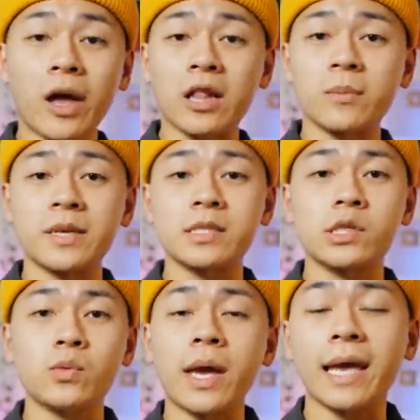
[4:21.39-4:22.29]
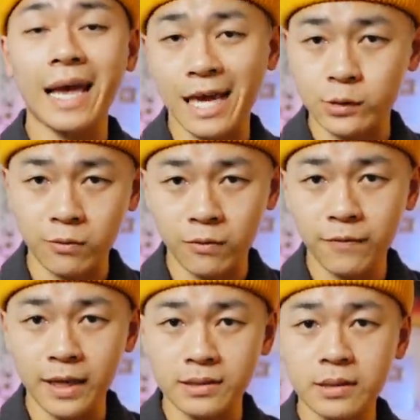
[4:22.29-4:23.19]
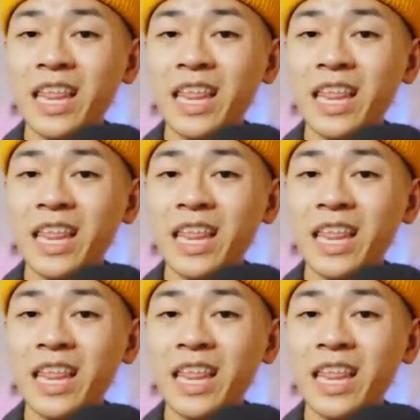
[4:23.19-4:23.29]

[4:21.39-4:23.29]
elements to a casual fit.